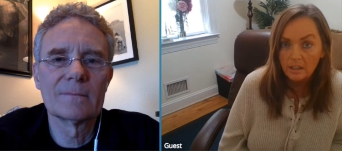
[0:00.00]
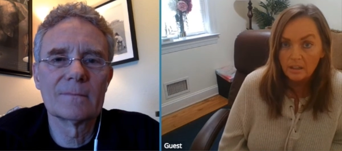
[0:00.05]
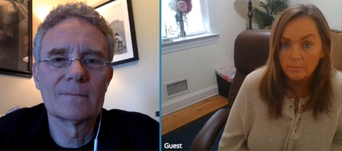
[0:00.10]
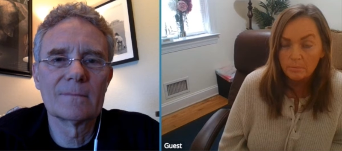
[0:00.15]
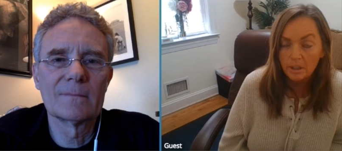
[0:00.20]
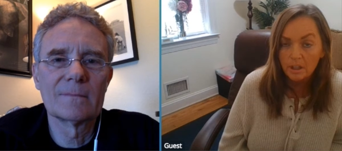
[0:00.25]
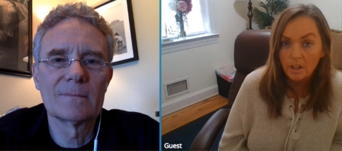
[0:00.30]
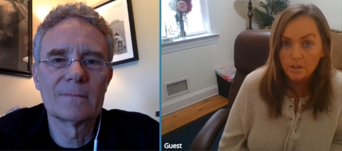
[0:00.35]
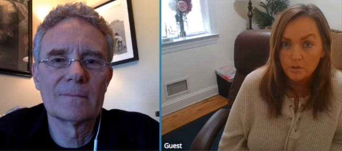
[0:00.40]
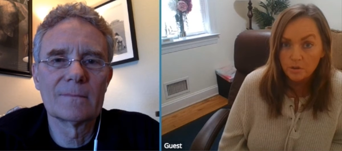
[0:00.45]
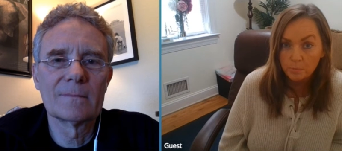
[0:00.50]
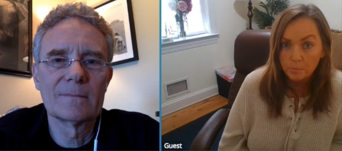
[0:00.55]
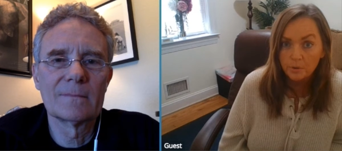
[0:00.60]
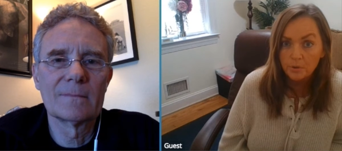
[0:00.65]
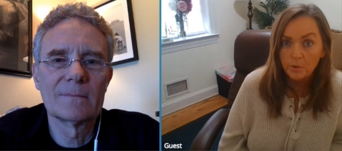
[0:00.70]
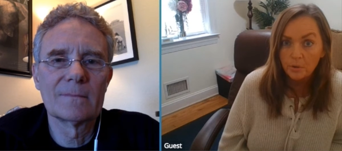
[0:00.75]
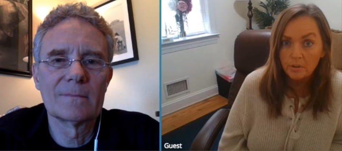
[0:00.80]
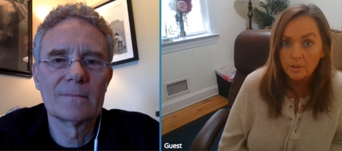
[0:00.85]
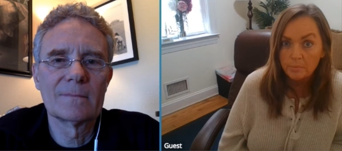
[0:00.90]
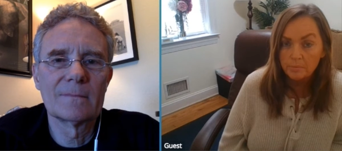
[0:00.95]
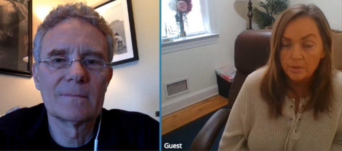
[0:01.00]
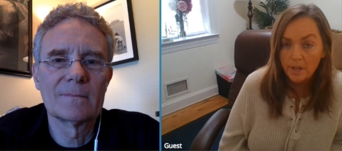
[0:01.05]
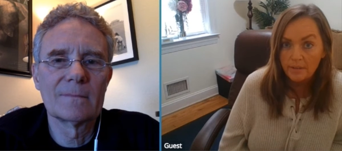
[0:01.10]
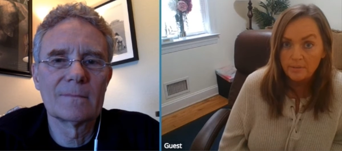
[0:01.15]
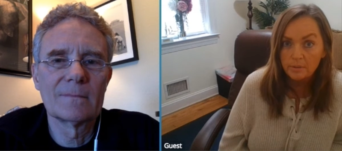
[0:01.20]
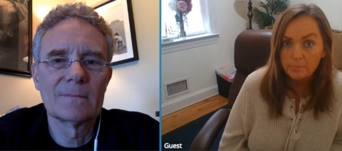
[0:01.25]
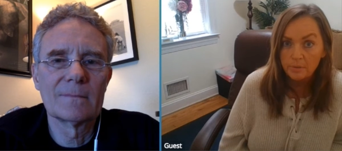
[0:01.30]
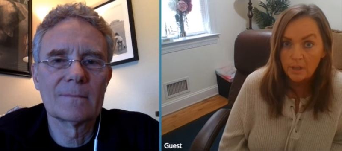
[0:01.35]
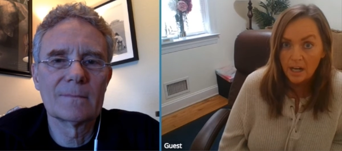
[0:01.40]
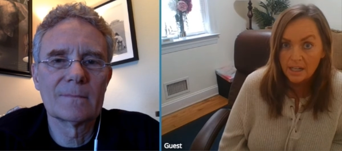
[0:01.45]
Speaker 1: um, an entrepreneur in
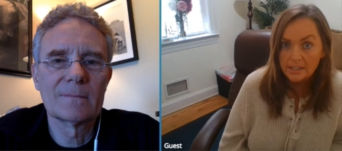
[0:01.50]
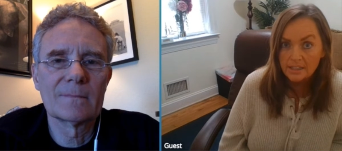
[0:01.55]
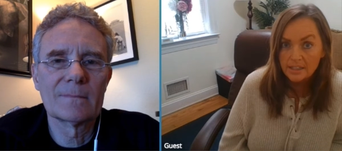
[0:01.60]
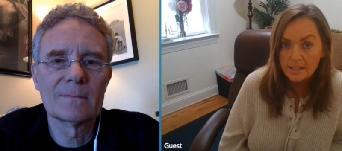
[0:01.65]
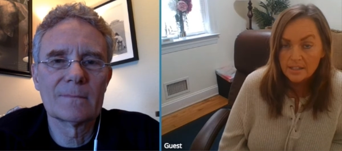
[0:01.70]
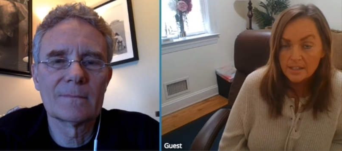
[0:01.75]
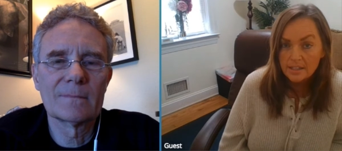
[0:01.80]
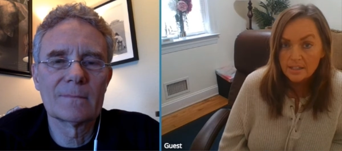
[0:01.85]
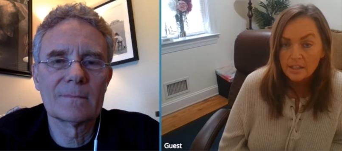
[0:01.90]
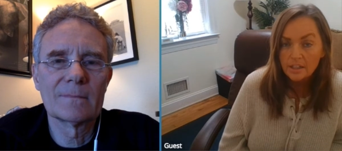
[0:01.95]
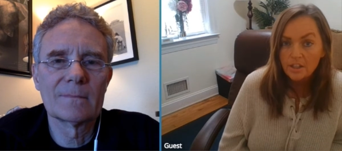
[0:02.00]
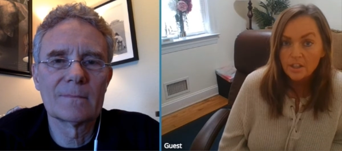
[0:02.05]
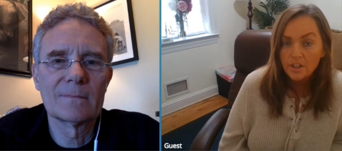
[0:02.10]
private practice.